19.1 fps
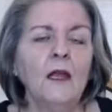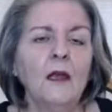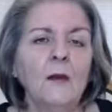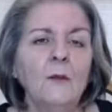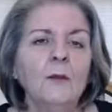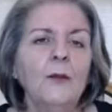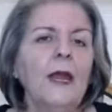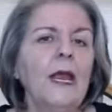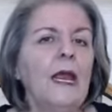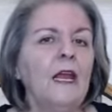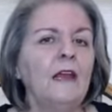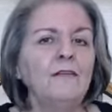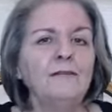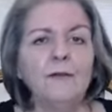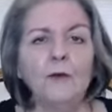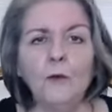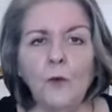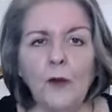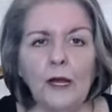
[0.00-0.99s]
paying
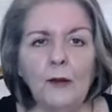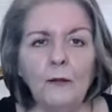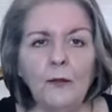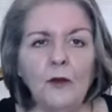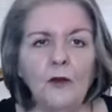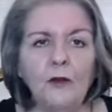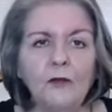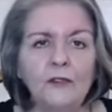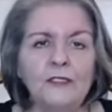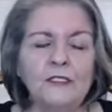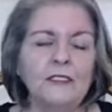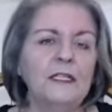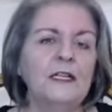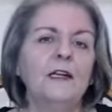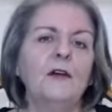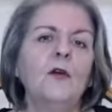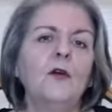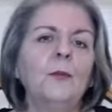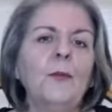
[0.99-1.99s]
for web
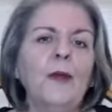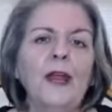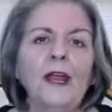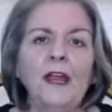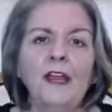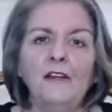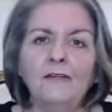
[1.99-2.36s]
hosting, or paying